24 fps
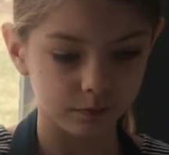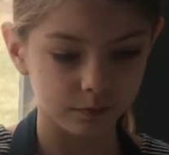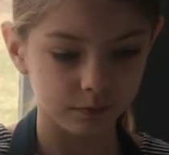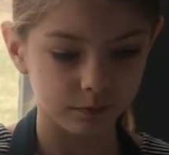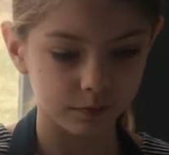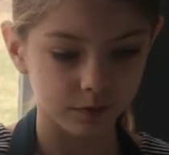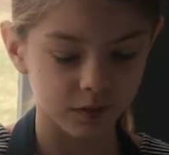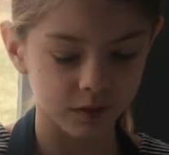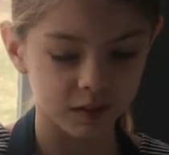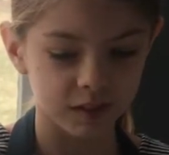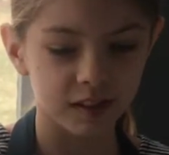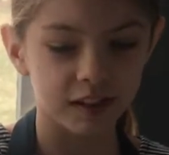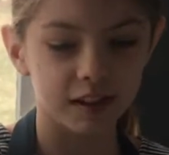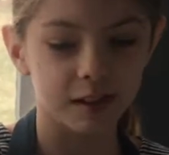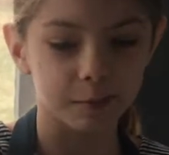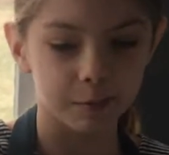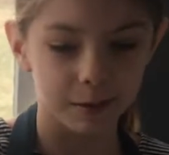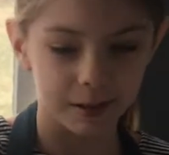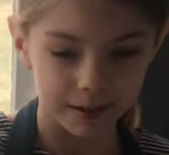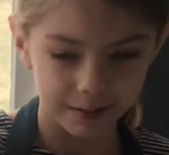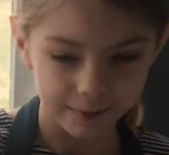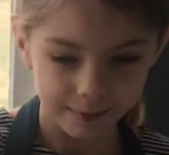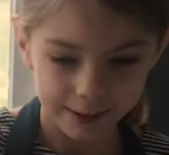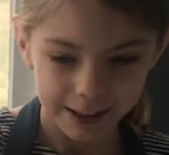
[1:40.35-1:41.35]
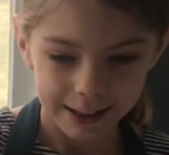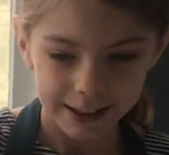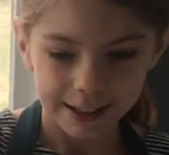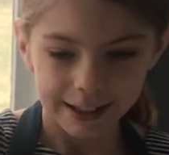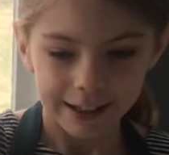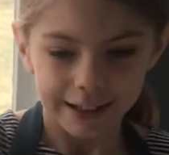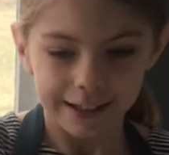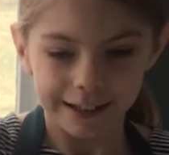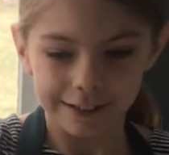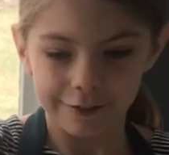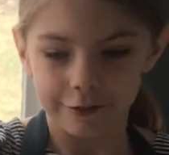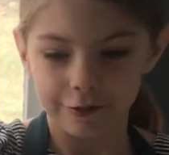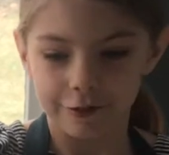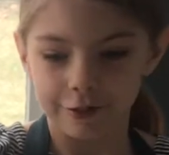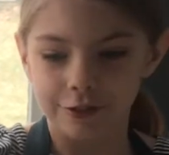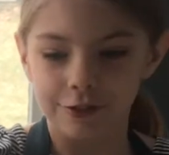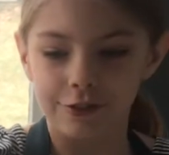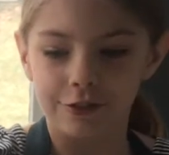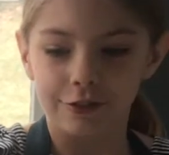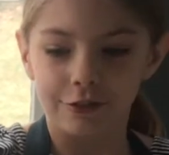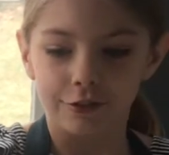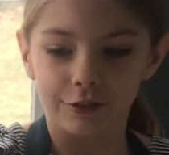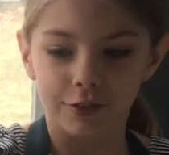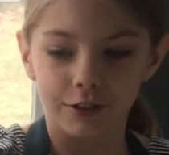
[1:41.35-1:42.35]
cinnamon, and then we
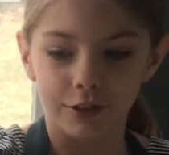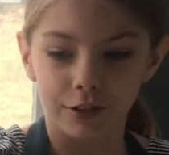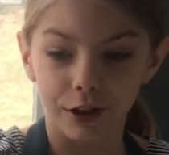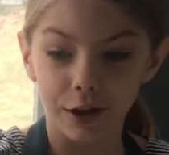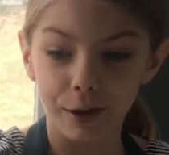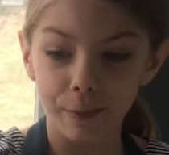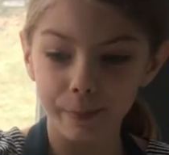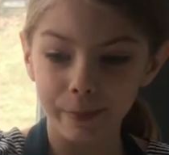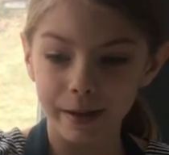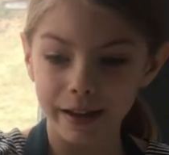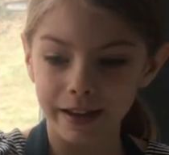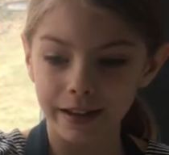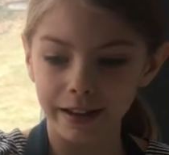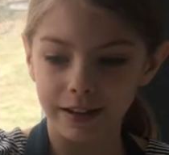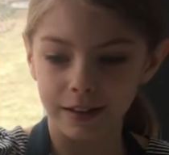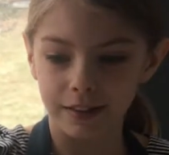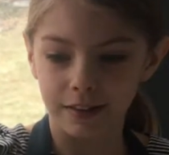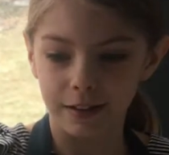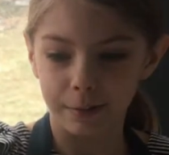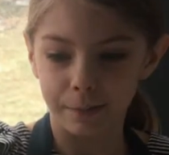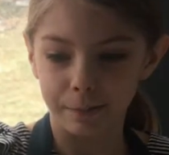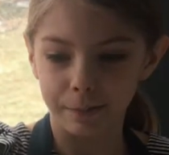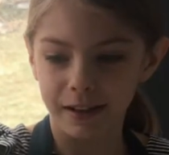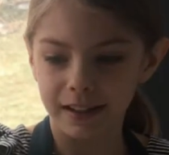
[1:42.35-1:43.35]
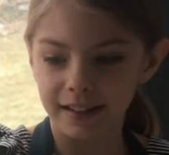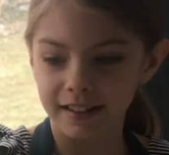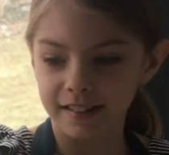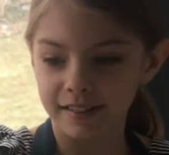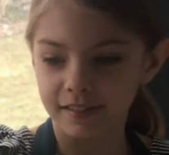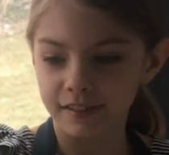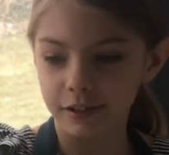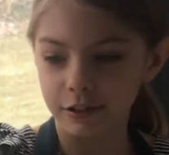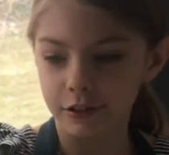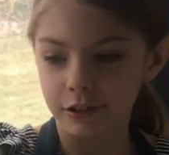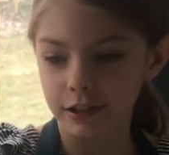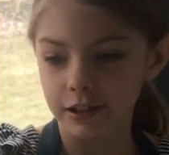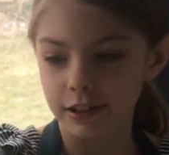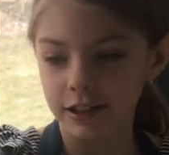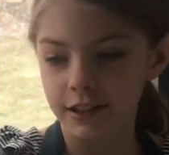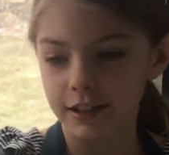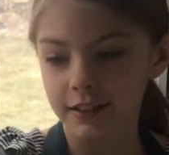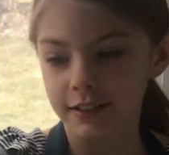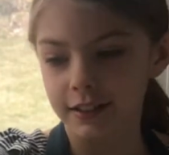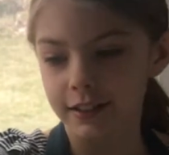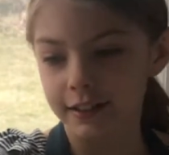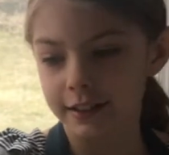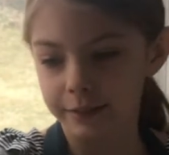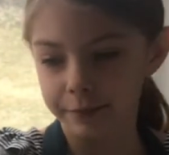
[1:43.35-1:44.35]
use nutmeg, and then baking soda, and
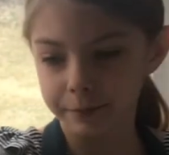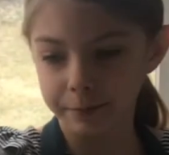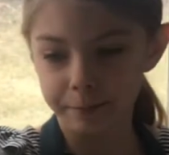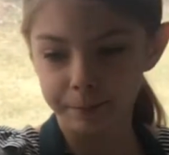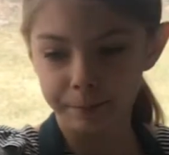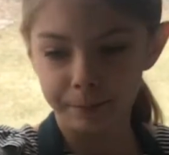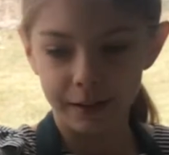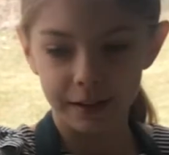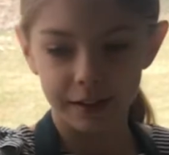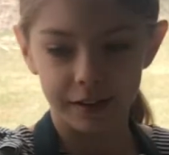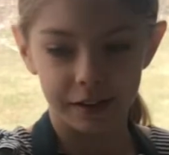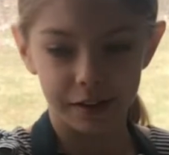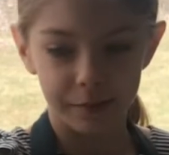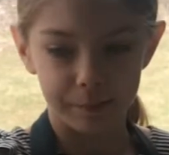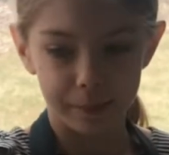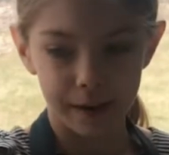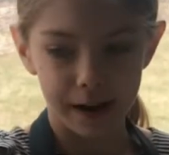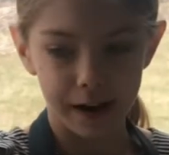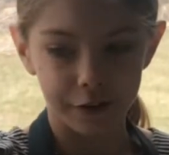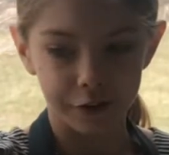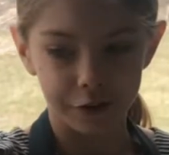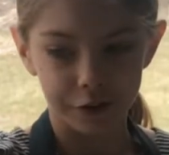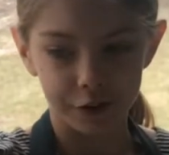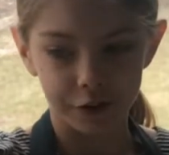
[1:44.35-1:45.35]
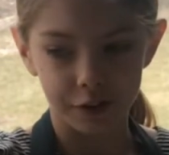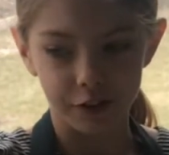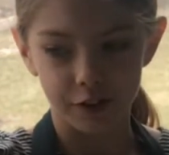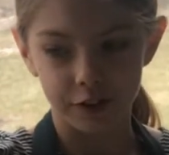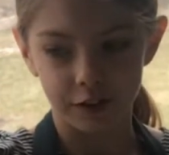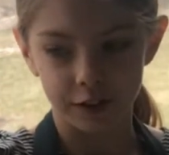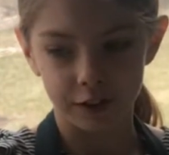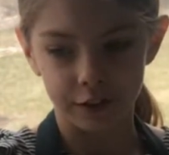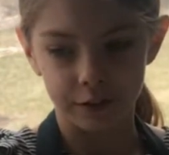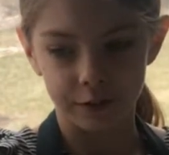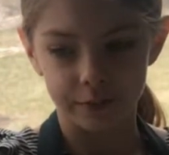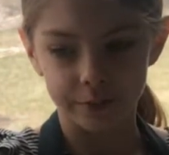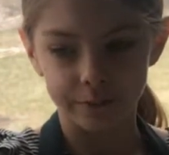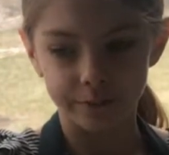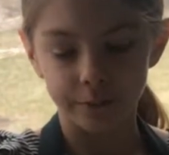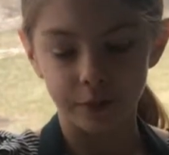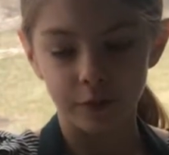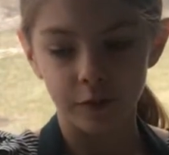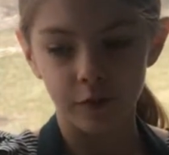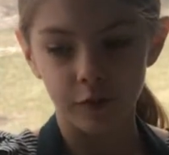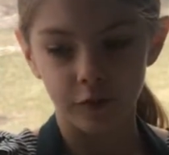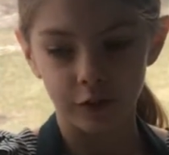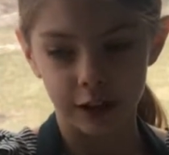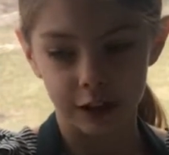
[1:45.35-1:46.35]
then baking powder, and then
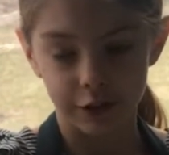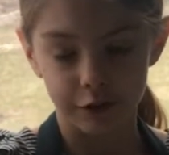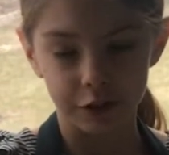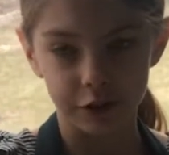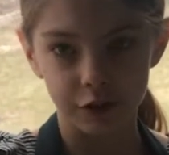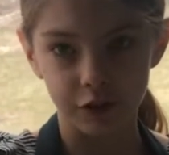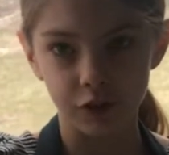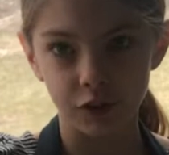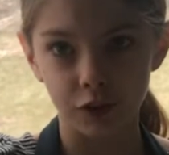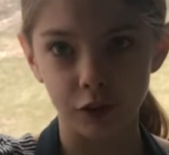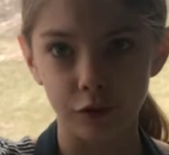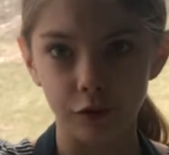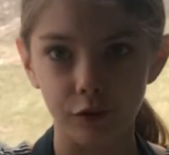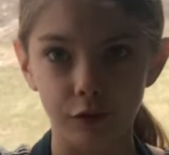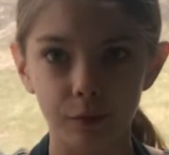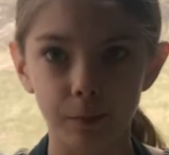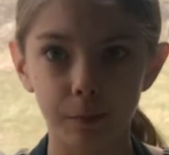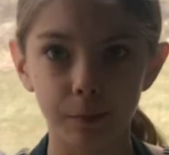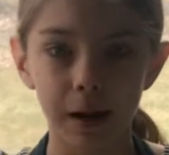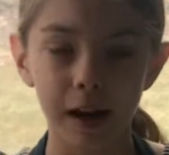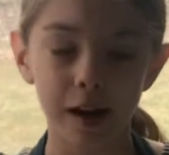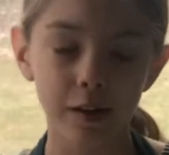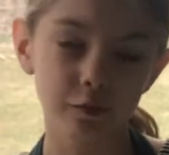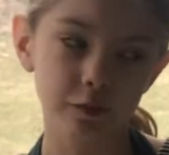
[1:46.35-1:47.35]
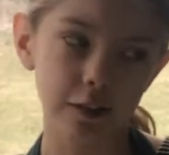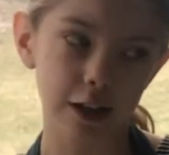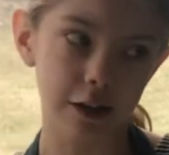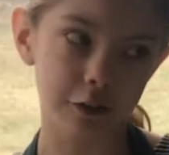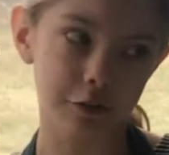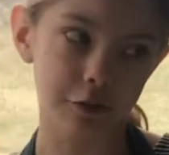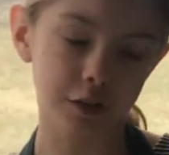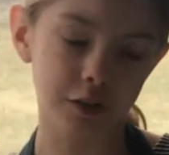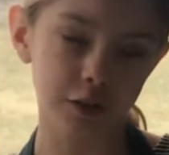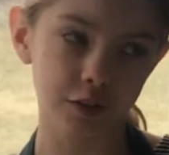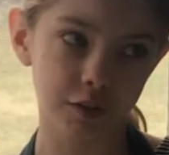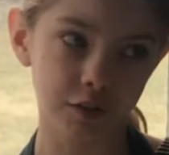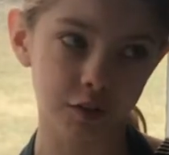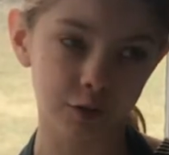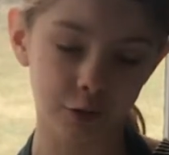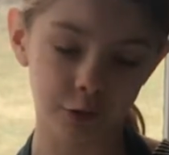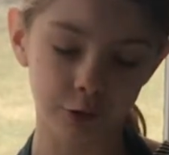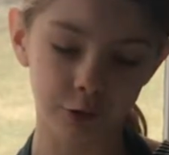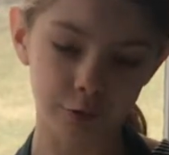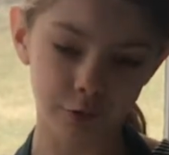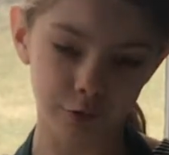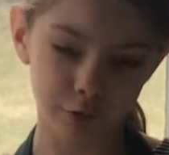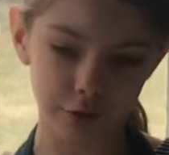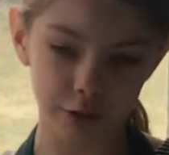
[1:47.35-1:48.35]
flour. So my flour is
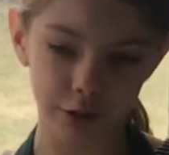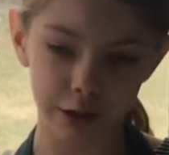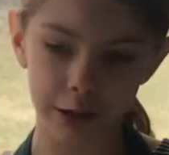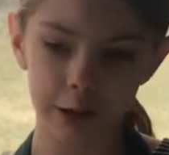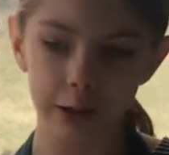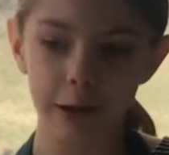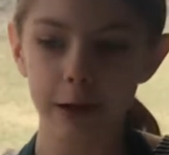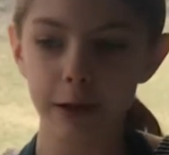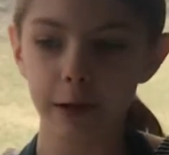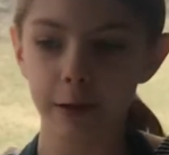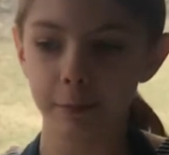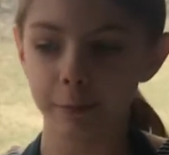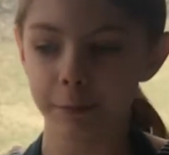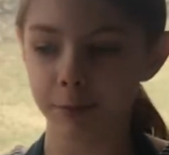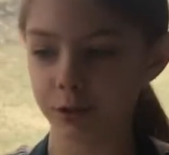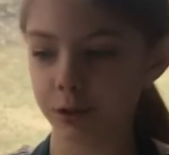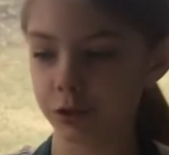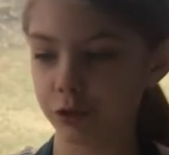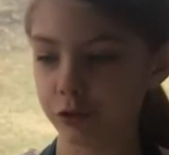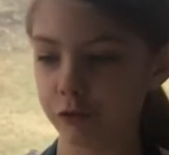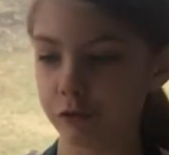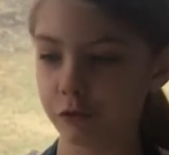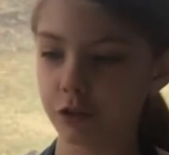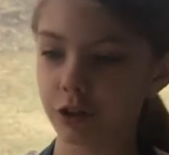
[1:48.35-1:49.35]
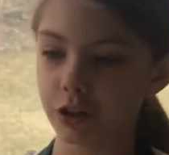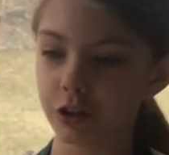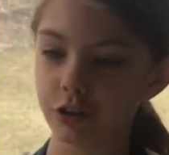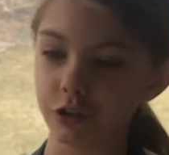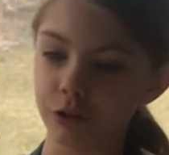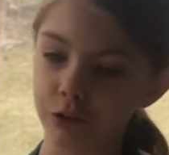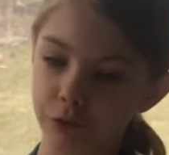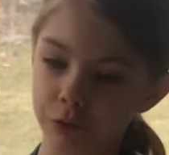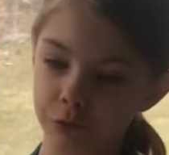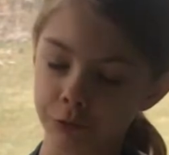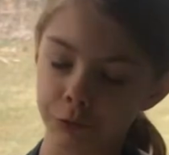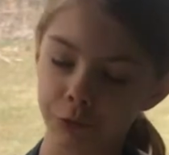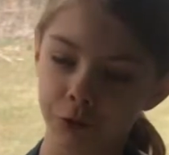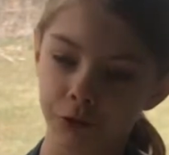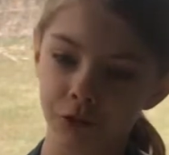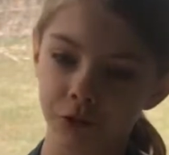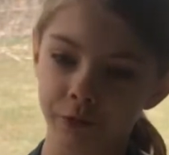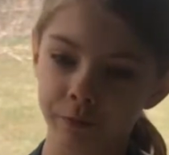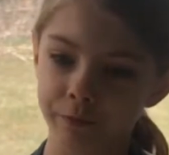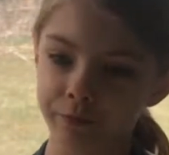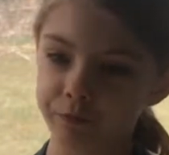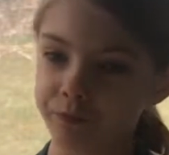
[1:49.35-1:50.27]
gluten-free, but you can use